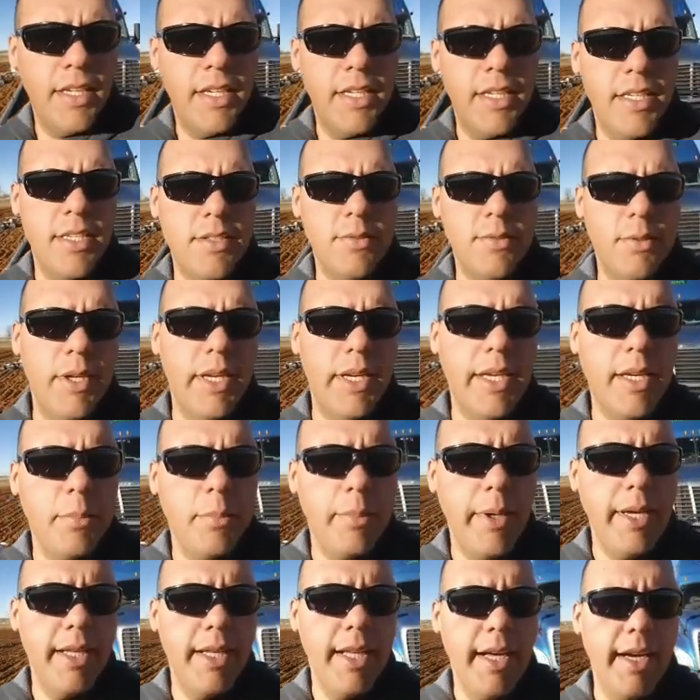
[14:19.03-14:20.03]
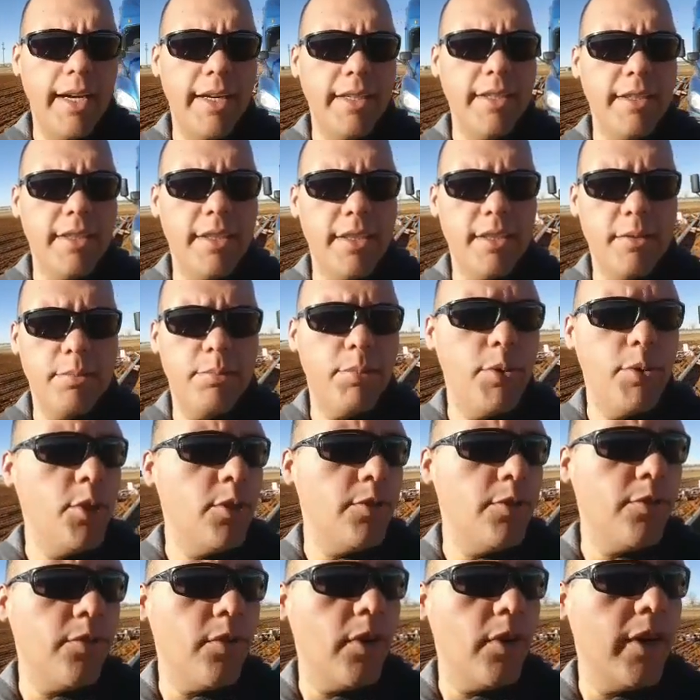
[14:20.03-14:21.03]
It's what it can be like. It's
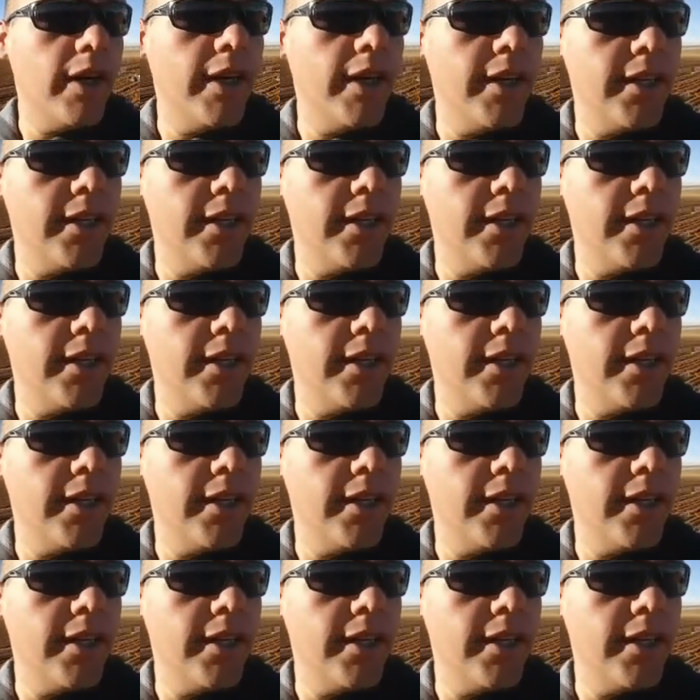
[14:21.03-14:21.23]
beautiful out